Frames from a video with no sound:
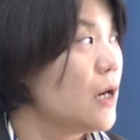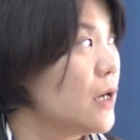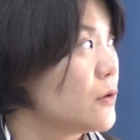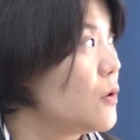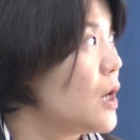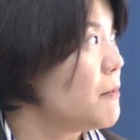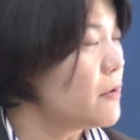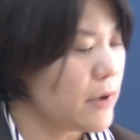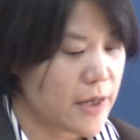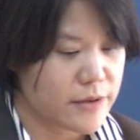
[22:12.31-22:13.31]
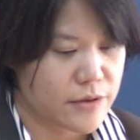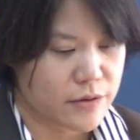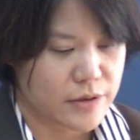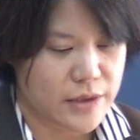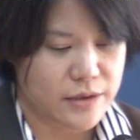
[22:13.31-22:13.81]
And
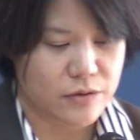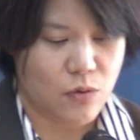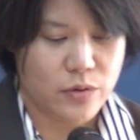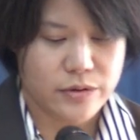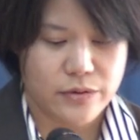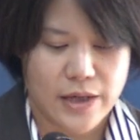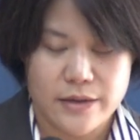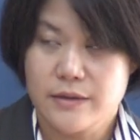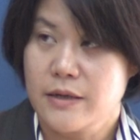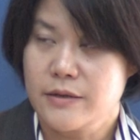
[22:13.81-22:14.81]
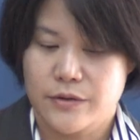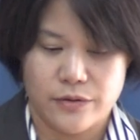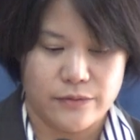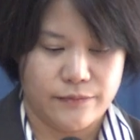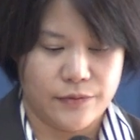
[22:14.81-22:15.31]
collaboration is also
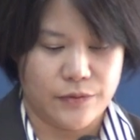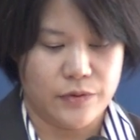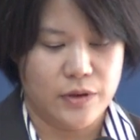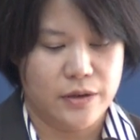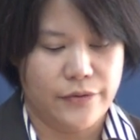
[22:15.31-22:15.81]
essential for